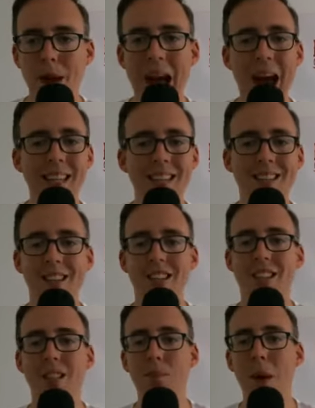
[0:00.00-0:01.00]
act as a
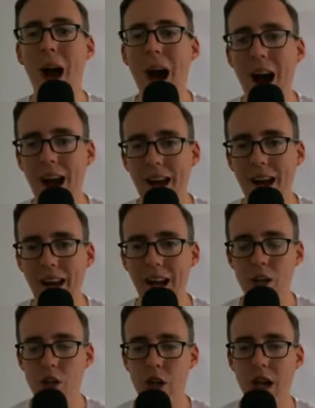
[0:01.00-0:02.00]
spy
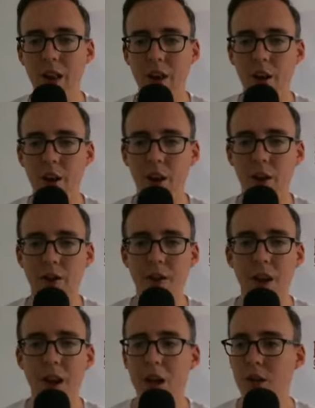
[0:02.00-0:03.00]
on Jalen Hurts.
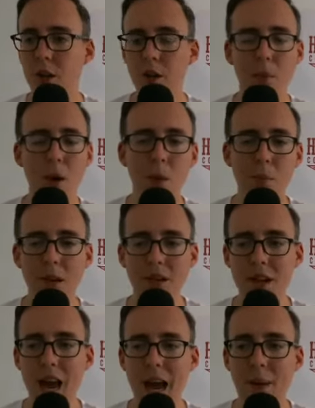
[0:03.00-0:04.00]
So the ball would be
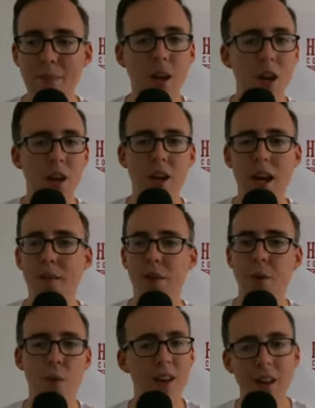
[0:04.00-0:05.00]
snapped, you'd have
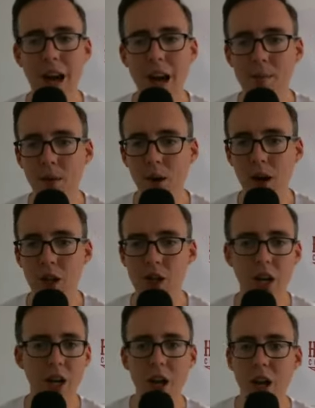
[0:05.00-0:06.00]
three linemen
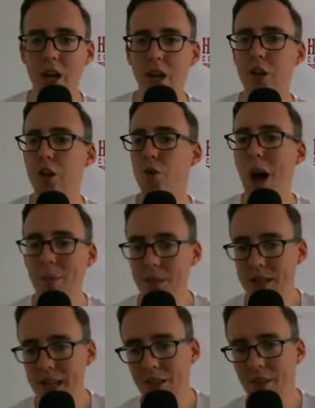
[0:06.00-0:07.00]
rushing, you'd drop
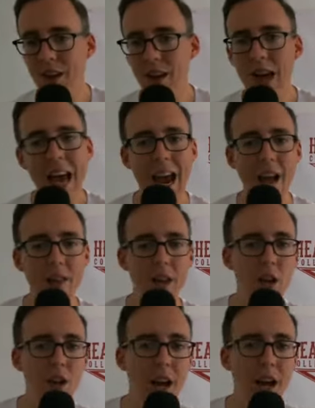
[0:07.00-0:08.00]
seven, and
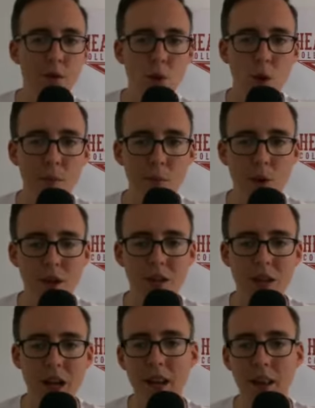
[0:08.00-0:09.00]
then you'd have Jordan Brooks
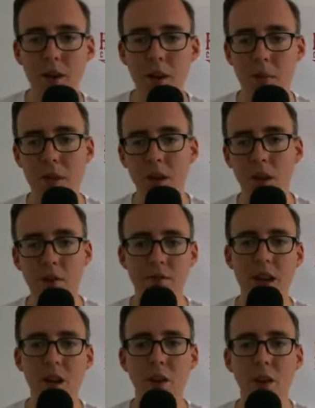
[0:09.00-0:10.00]
standing there in the middle of the
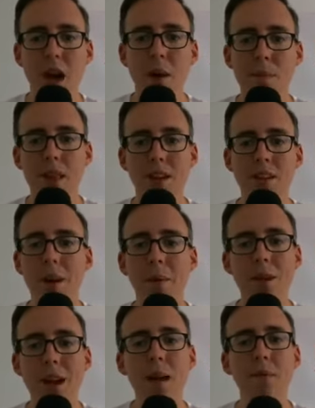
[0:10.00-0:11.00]
field. But then
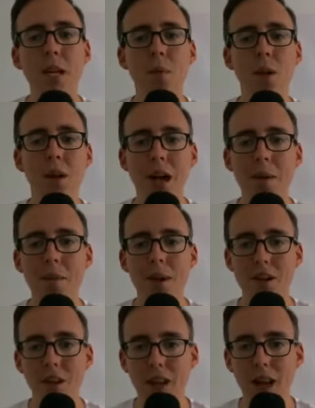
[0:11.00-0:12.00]
sometimes he would come on
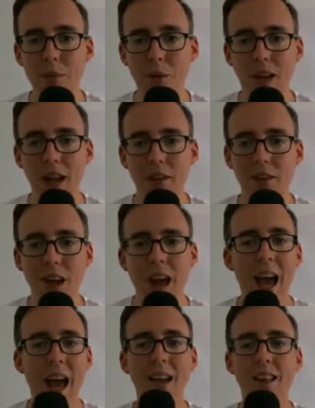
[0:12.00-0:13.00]
a delayed blitz.
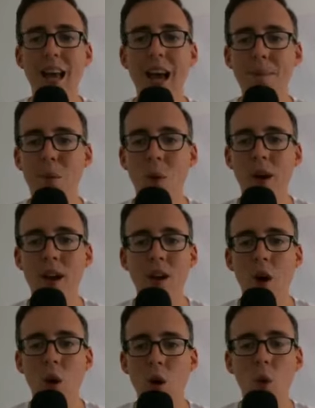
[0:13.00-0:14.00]
And at that point,
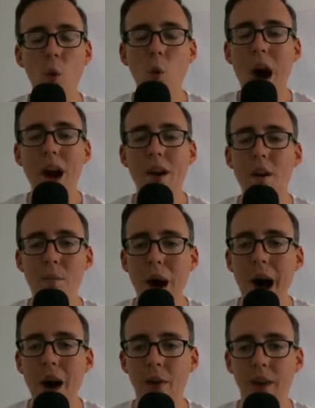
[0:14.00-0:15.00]
why are you
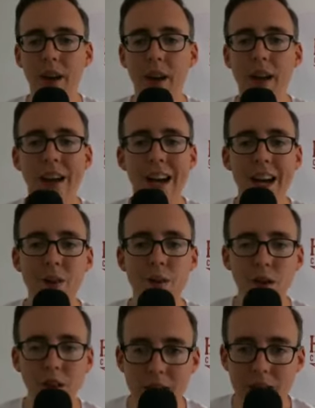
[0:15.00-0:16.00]
bothering?
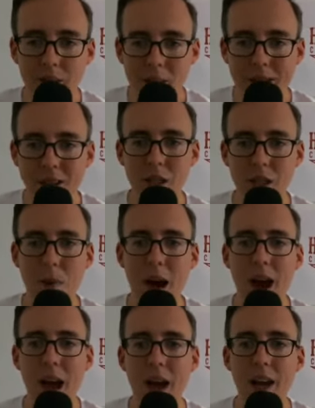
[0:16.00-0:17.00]
Either leave him as a
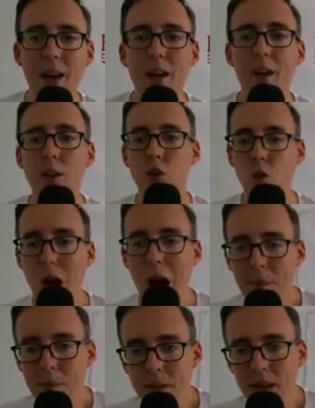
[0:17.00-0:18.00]
spy,
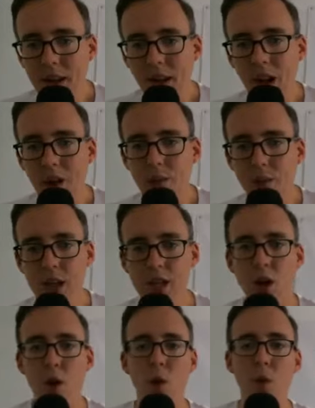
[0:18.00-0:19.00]
drop him in the coverage,
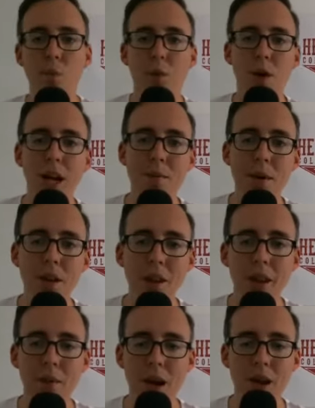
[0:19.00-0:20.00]
or bring him
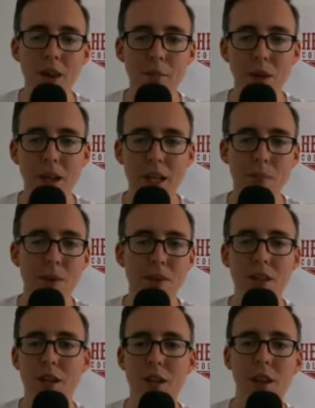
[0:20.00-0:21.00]
on the blitz. But
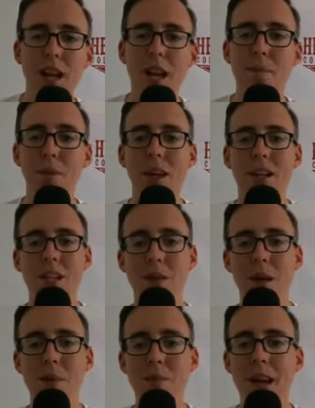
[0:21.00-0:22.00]
the delayed blitz to
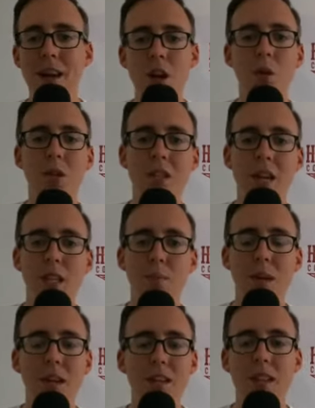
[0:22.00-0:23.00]
me made no sense
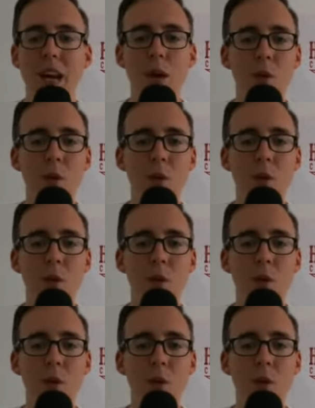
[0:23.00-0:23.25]
because then he